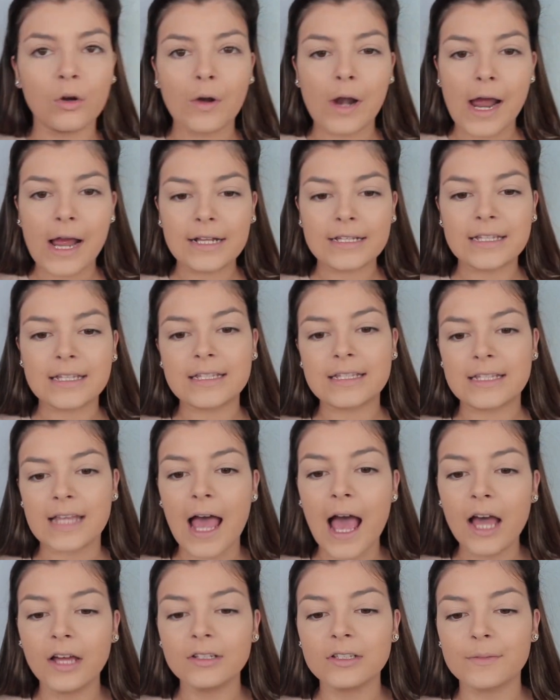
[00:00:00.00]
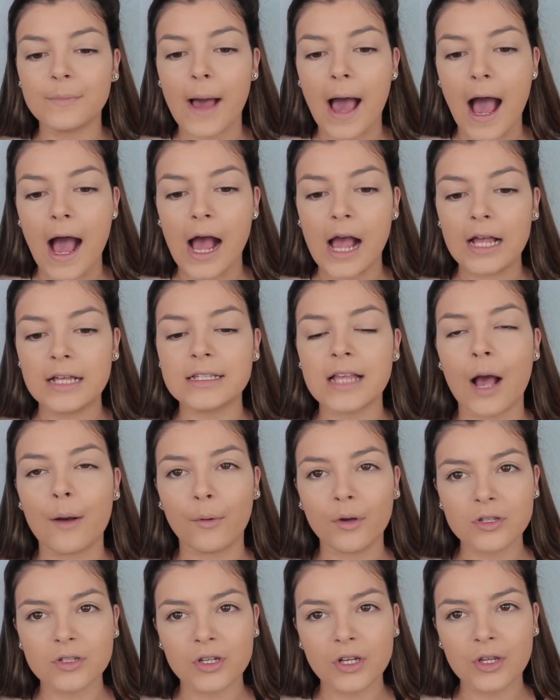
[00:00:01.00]
Right, to set under my eyes, I
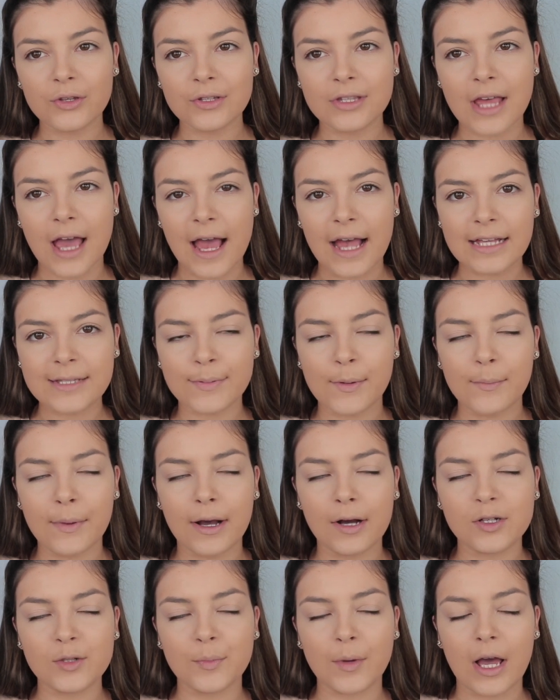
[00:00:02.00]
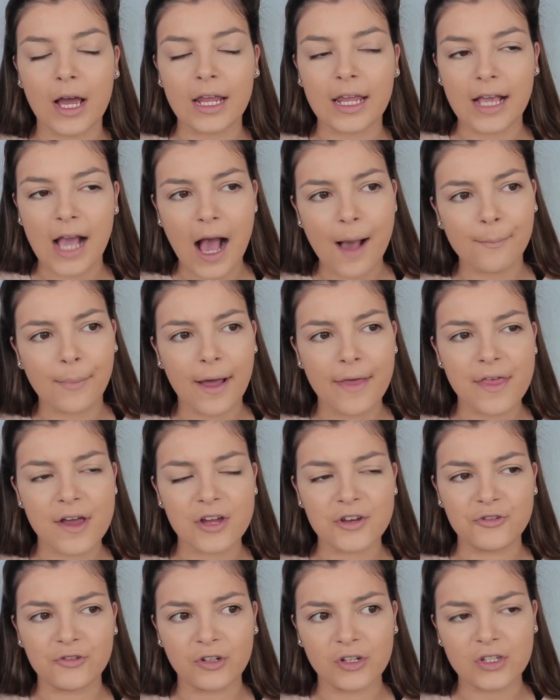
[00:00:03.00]
was use the Airspun powder, but you can't buy
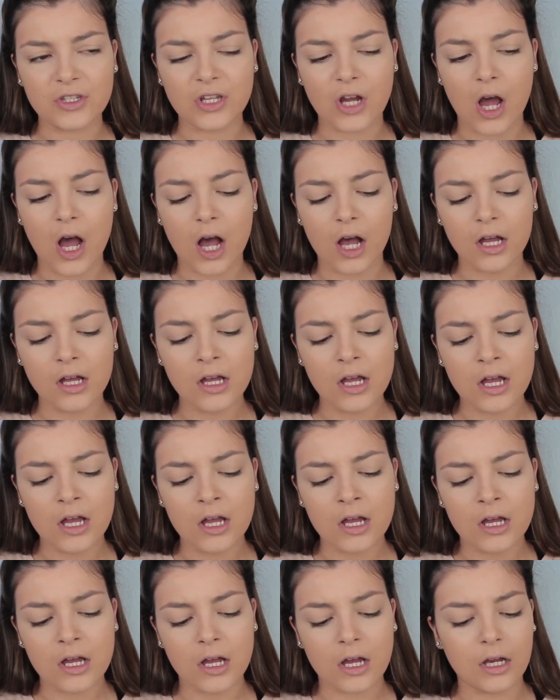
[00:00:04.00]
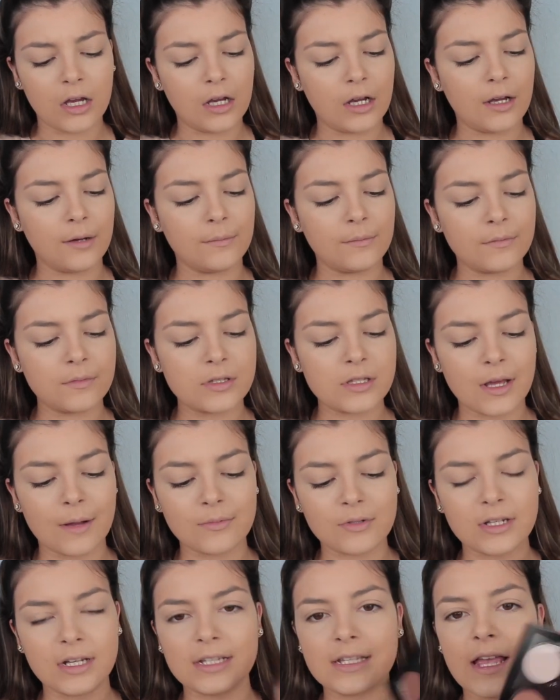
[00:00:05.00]
that at Drugstore. So I'm
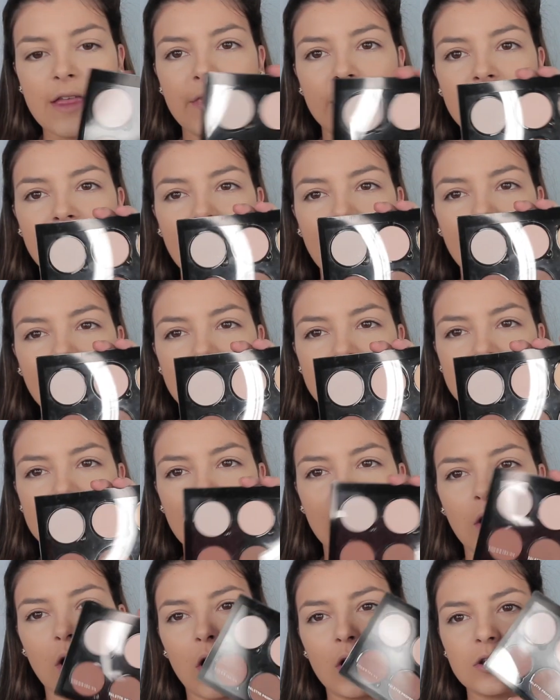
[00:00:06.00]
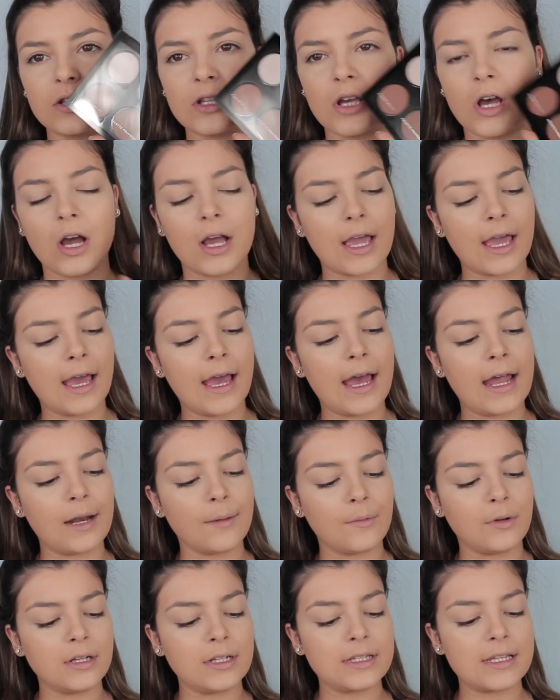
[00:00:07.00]
just going to take the NYX contour kit, and
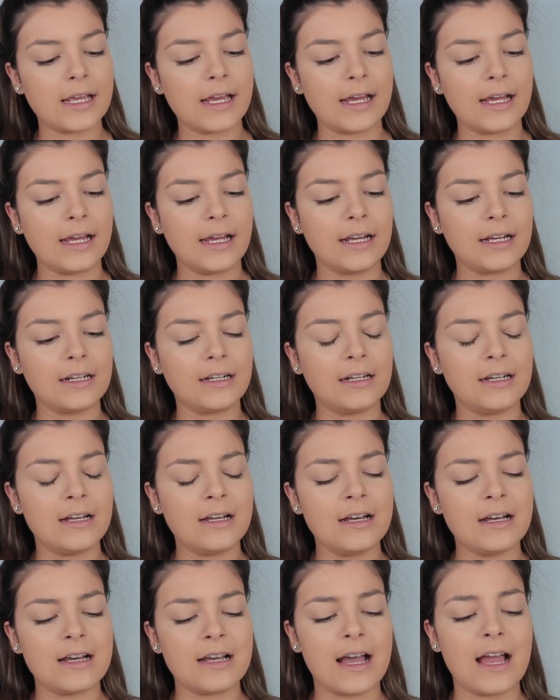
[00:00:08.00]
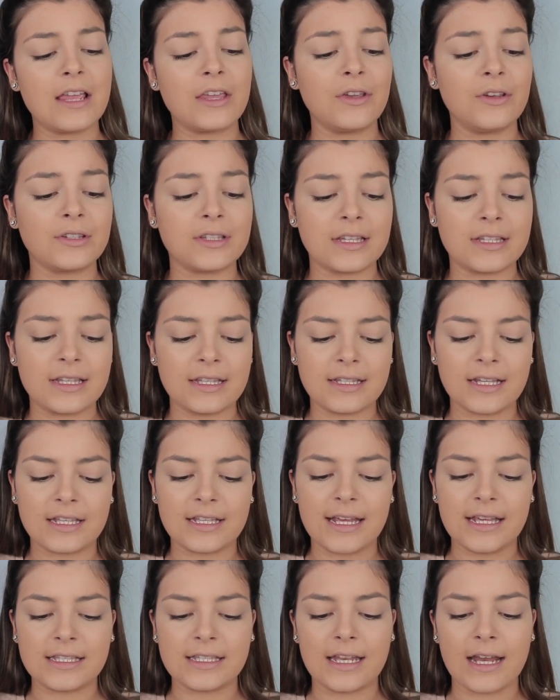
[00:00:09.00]
I'm going to take, I can use this since I
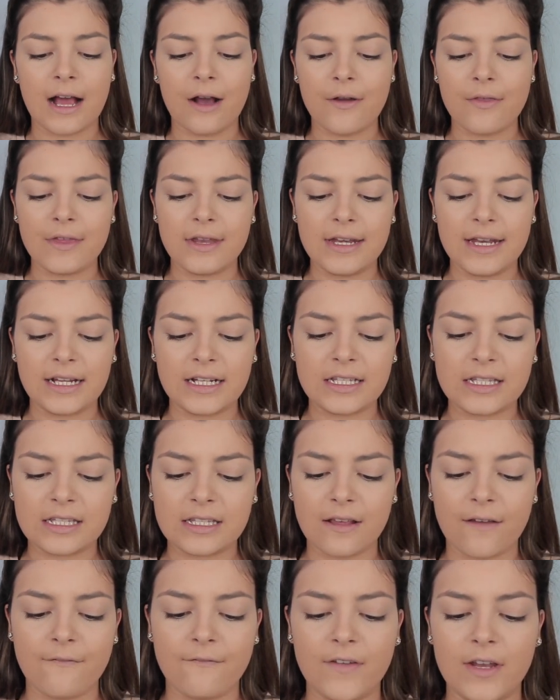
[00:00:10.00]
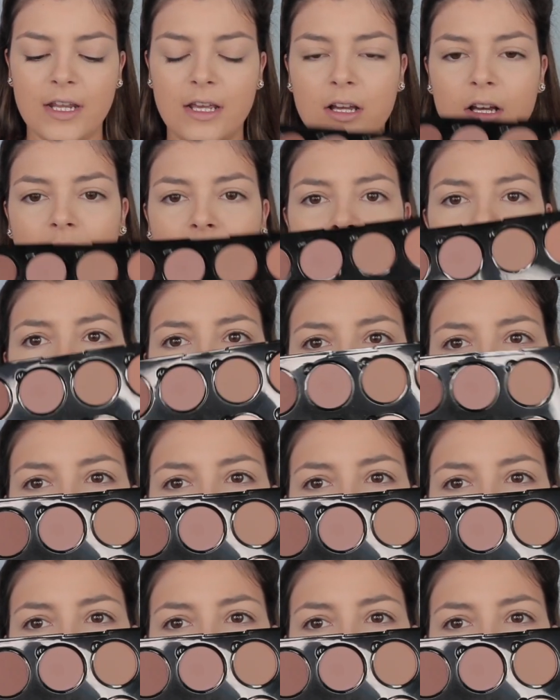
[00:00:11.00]
tested it out in the NYX video.